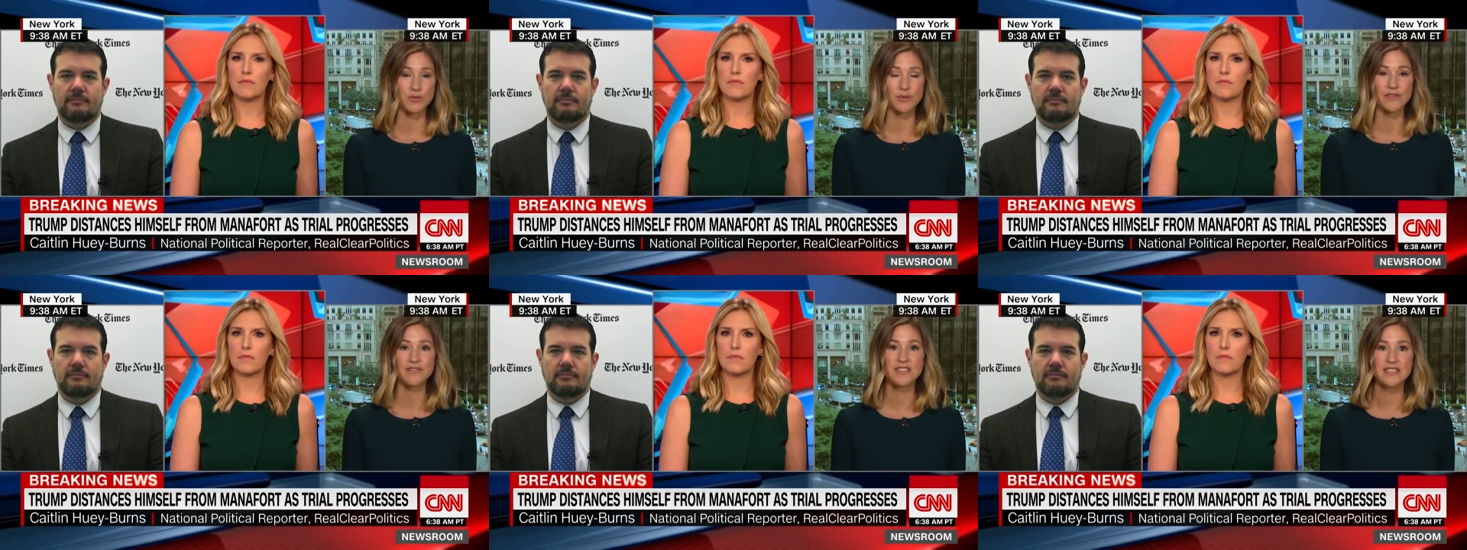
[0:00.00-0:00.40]

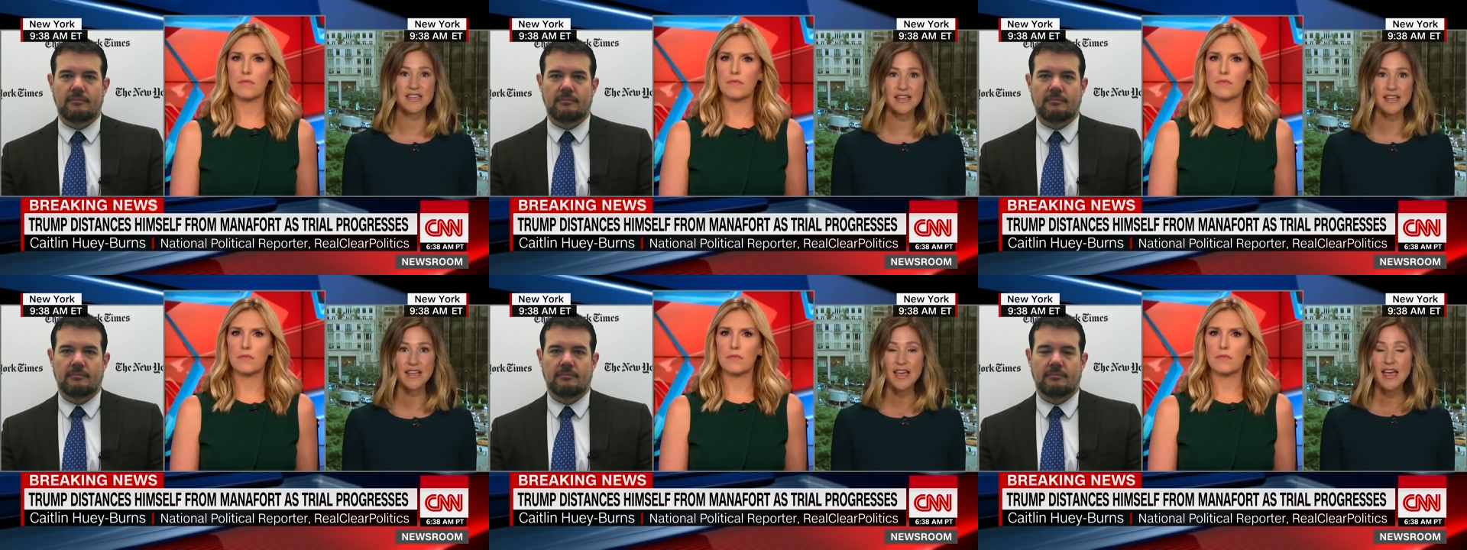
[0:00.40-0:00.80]
Speaker 1: We've
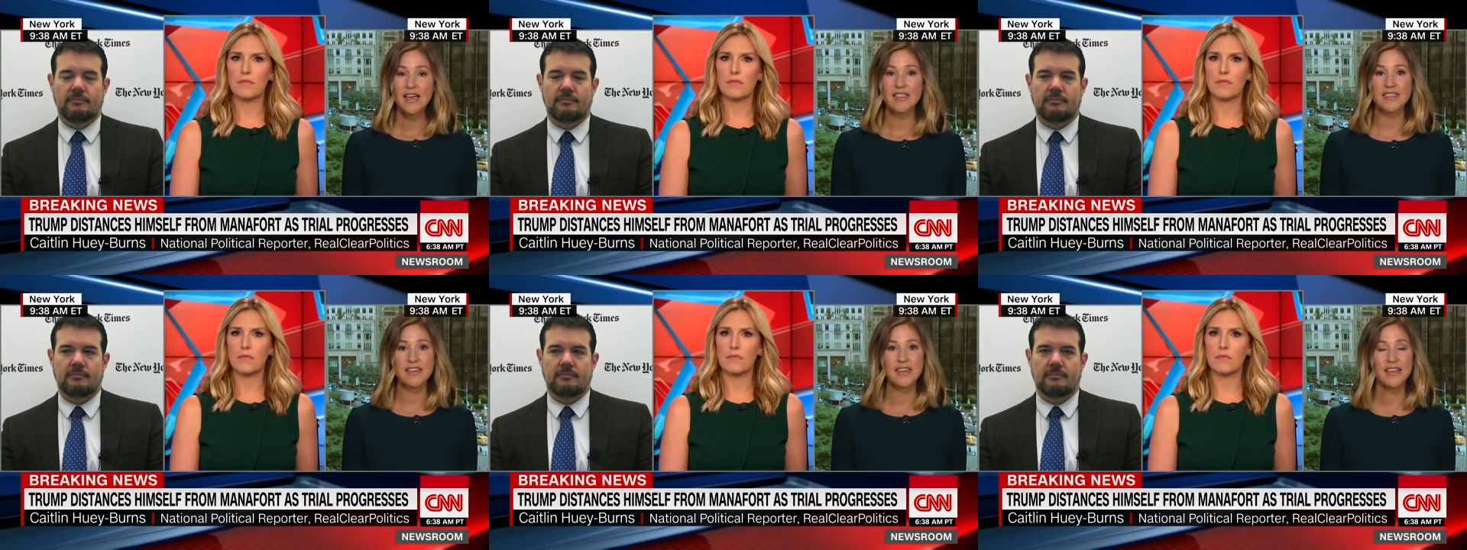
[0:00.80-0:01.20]
seen
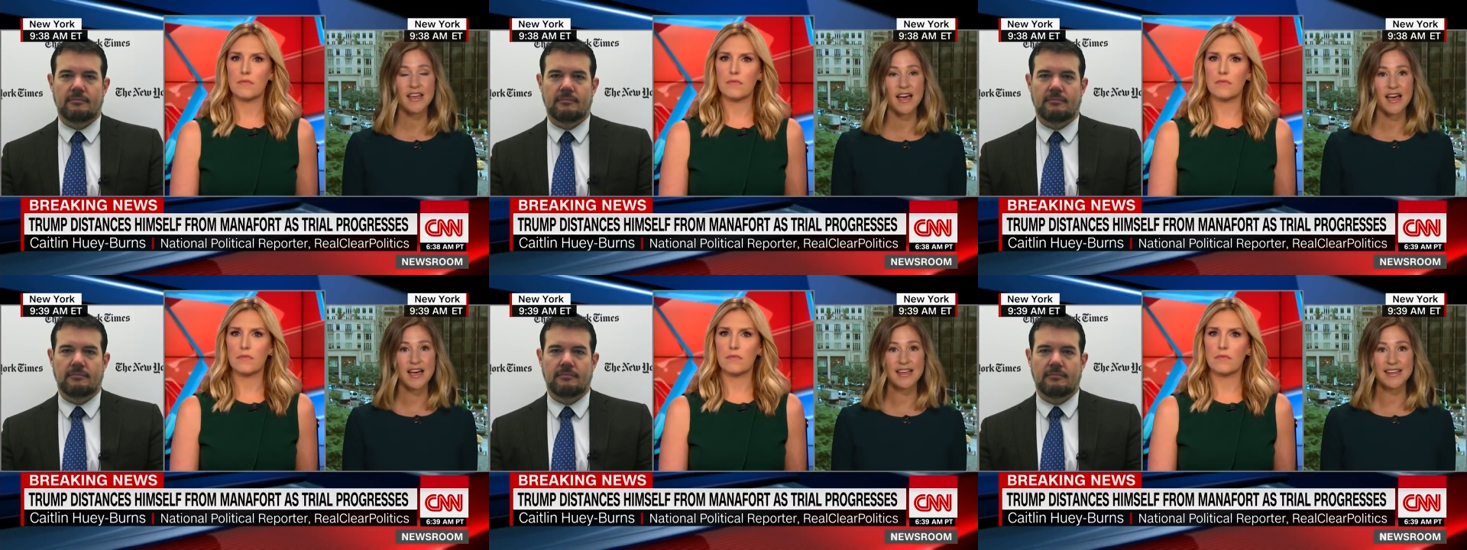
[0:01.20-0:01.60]
the
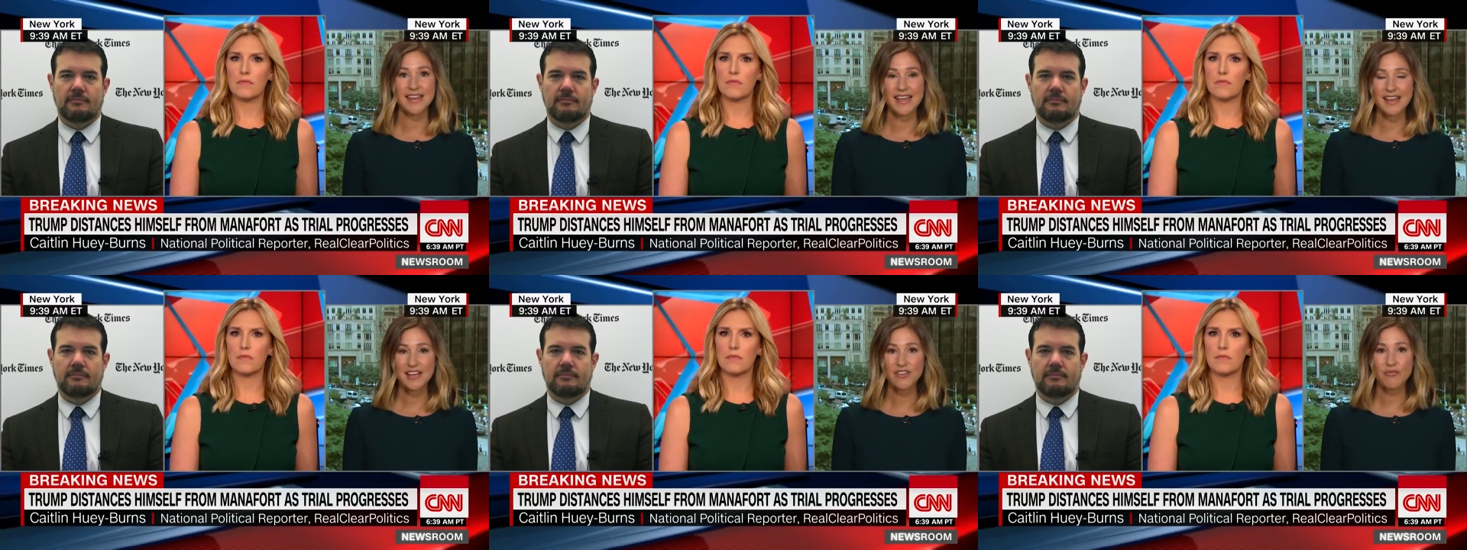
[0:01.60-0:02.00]
uh,
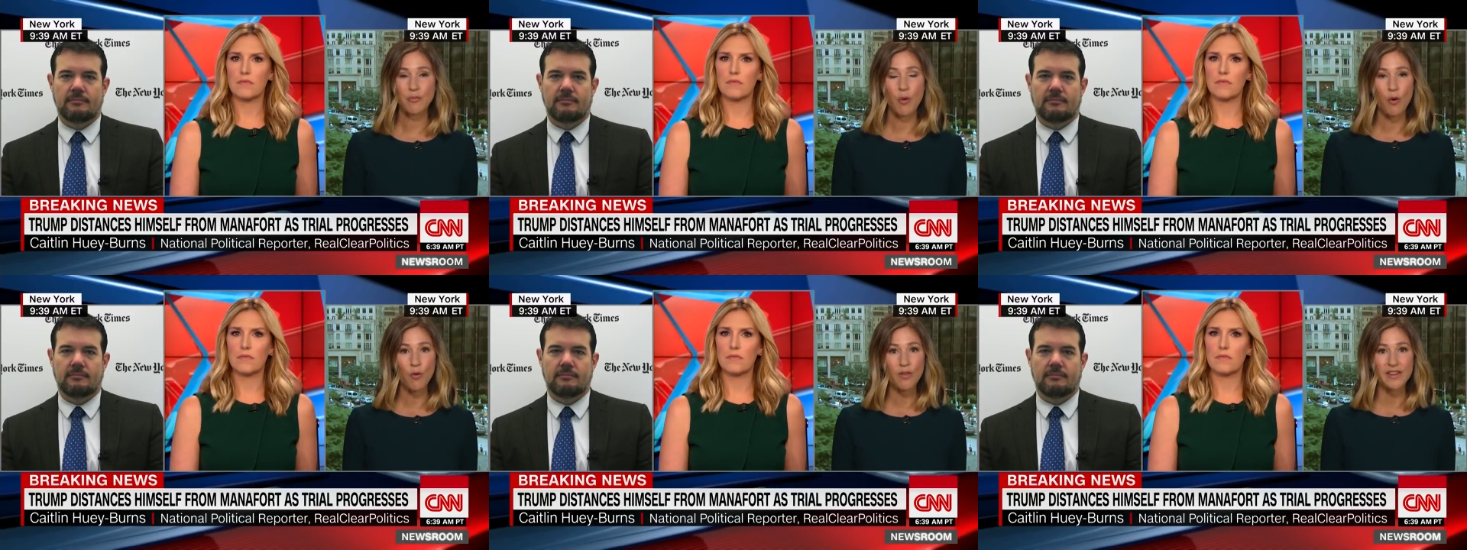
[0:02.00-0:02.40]
negative
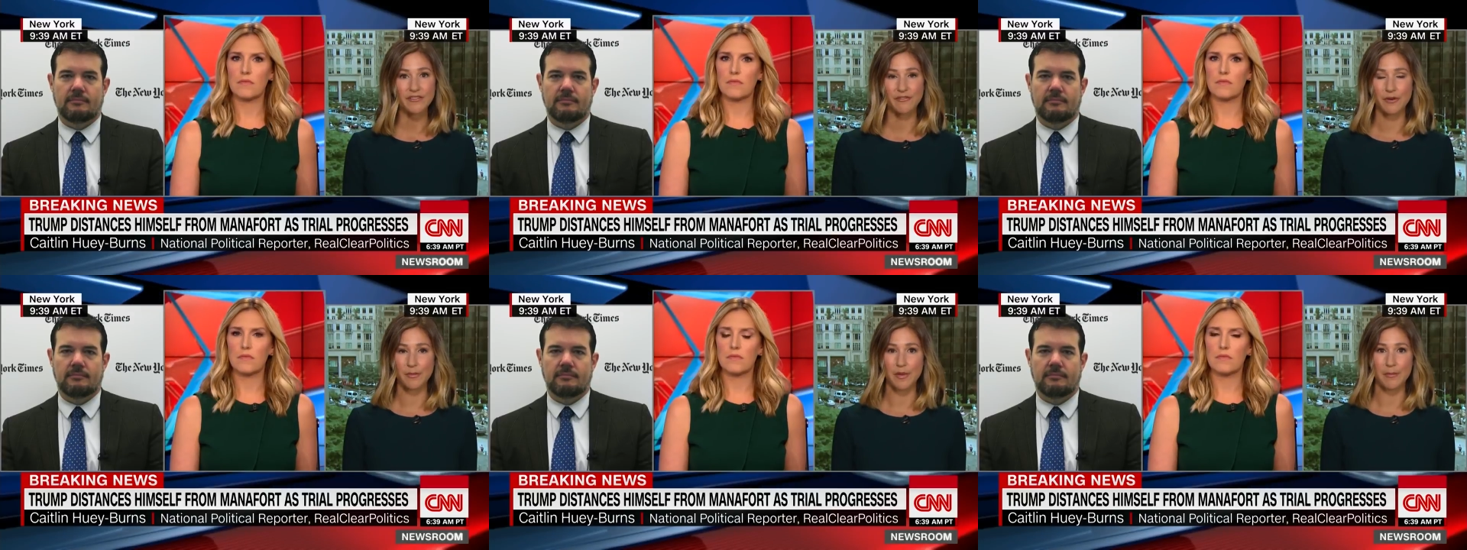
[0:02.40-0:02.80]
polling
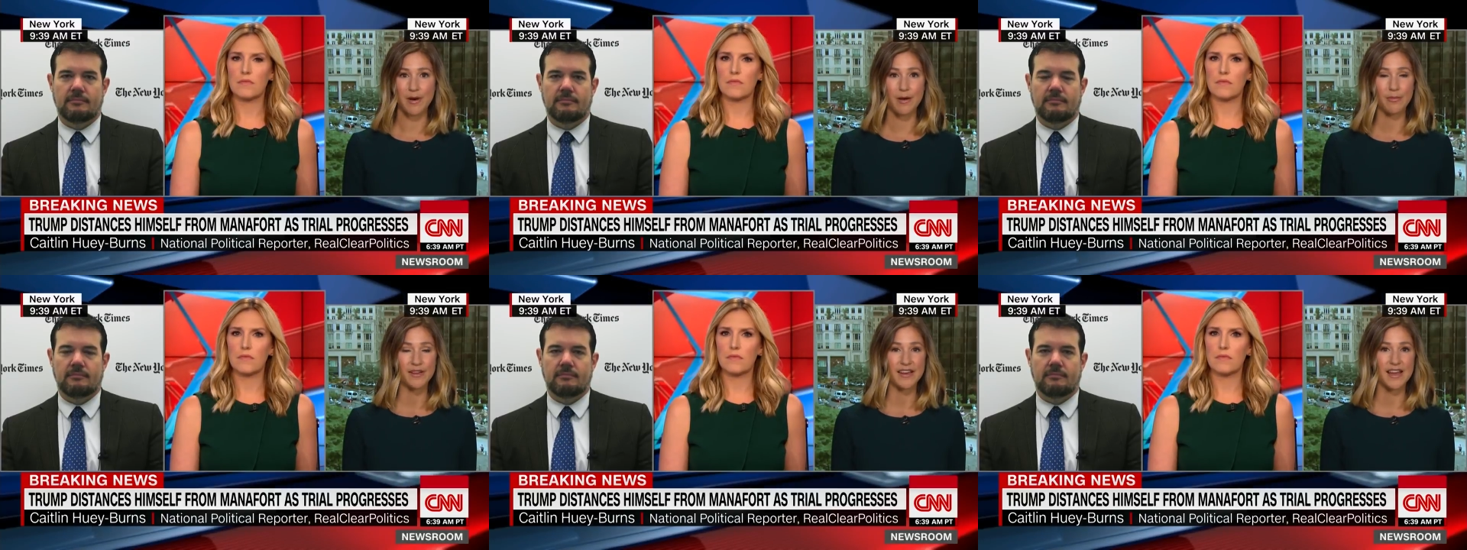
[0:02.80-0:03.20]
from the
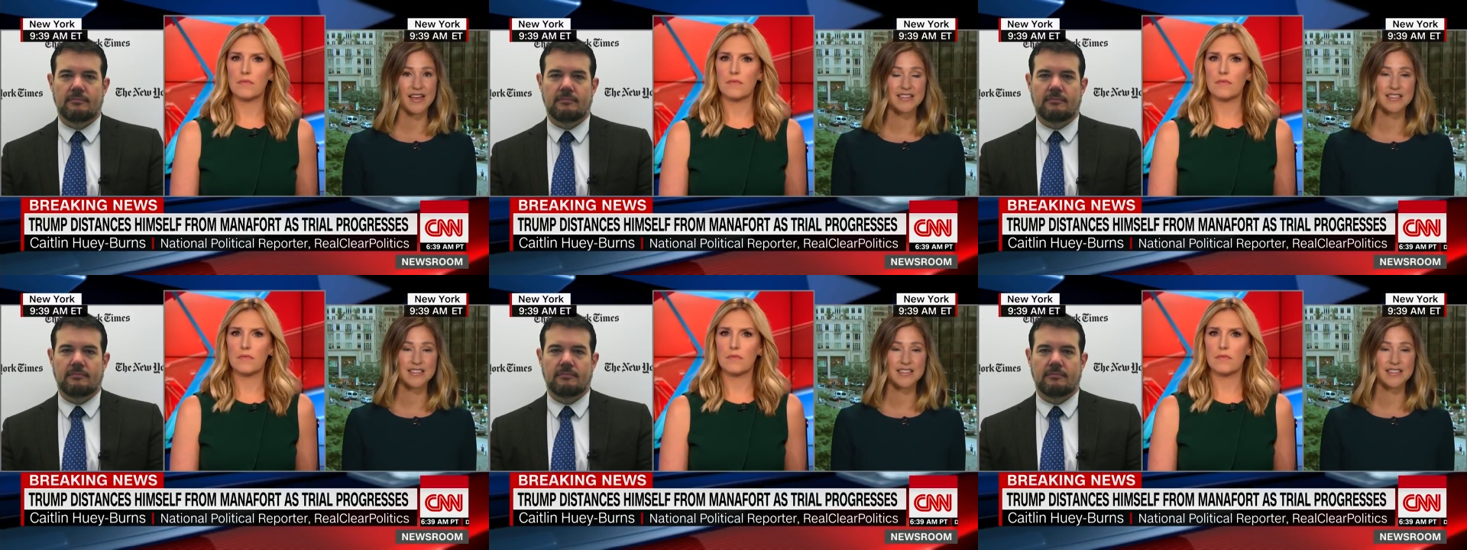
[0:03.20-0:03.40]
public as it